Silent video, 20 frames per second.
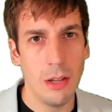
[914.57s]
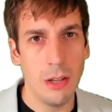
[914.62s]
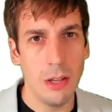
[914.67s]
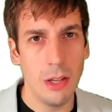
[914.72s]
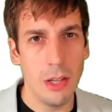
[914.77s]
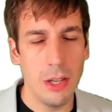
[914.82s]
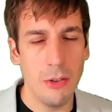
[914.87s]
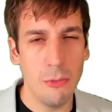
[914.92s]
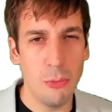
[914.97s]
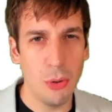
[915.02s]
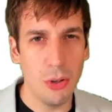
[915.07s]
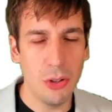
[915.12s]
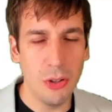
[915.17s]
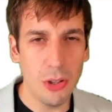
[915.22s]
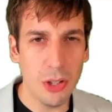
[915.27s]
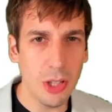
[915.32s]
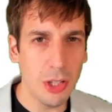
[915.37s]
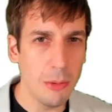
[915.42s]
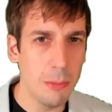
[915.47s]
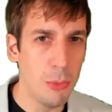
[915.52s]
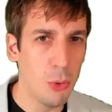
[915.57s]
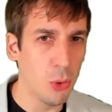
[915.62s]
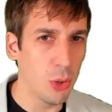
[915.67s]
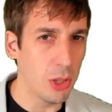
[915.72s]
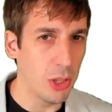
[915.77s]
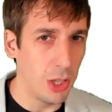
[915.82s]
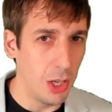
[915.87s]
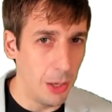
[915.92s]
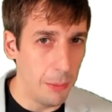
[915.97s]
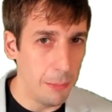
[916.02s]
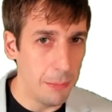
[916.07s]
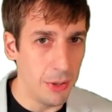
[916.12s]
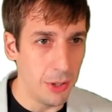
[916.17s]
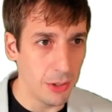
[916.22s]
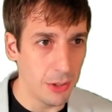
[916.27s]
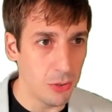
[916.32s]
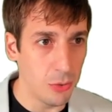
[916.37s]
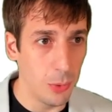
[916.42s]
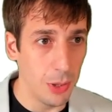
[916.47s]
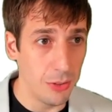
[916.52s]
If we look at a more
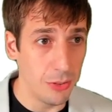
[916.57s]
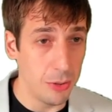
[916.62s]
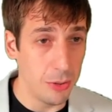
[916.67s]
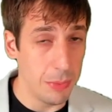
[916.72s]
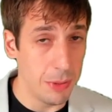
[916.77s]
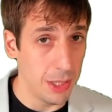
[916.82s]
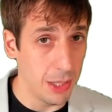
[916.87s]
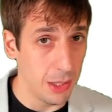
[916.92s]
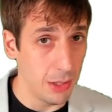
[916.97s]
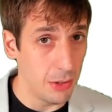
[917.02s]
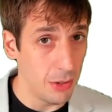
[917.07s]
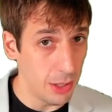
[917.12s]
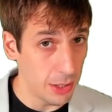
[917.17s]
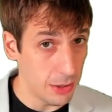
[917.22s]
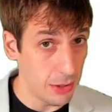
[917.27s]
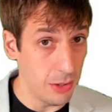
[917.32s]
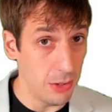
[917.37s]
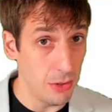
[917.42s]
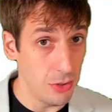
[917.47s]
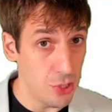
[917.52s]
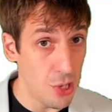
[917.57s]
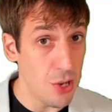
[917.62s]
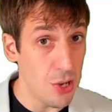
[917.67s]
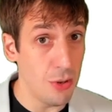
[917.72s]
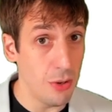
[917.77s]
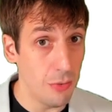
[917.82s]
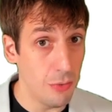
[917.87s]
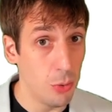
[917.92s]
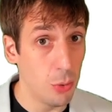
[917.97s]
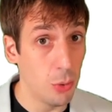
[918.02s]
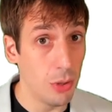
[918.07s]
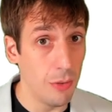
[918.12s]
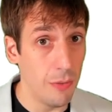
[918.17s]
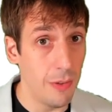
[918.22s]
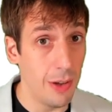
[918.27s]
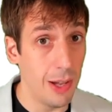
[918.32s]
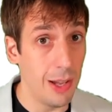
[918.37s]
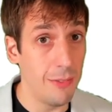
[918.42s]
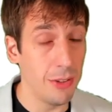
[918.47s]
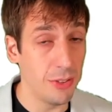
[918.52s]
complex recipe, like the JUnit 4 to
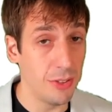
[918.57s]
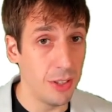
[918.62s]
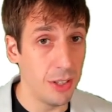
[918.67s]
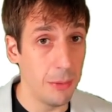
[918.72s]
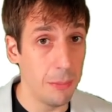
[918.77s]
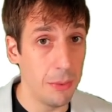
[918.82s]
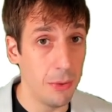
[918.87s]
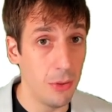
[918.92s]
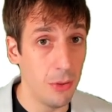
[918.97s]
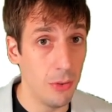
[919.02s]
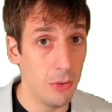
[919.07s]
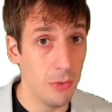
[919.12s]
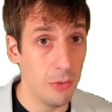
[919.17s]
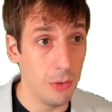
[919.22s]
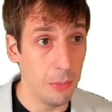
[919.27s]
5 example from